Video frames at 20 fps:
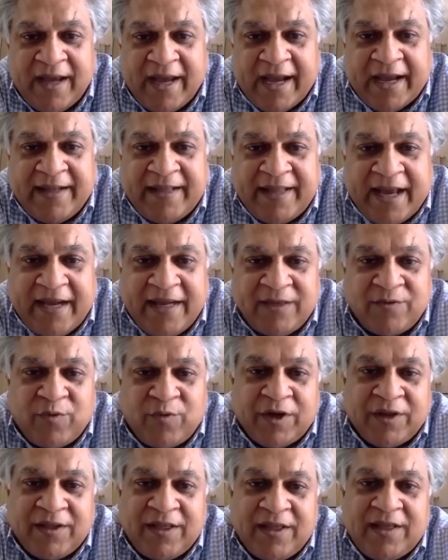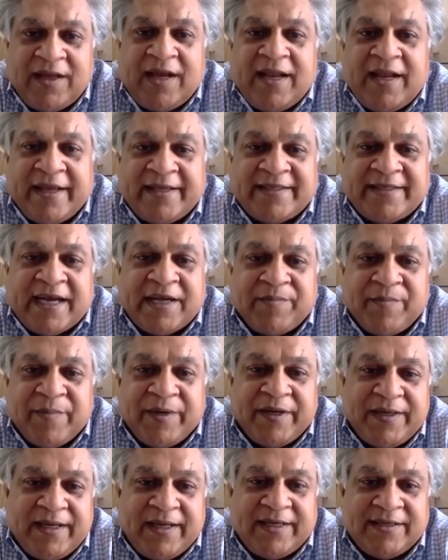And that is what the real
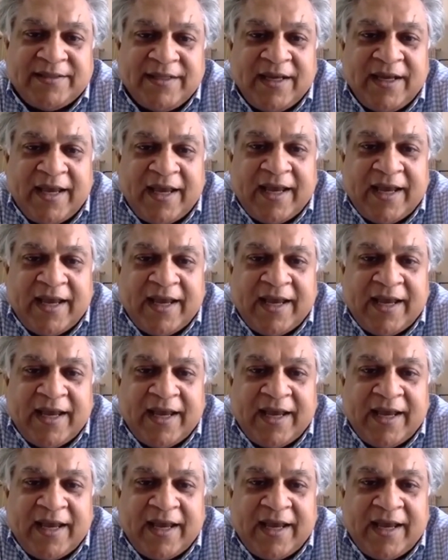excitement is.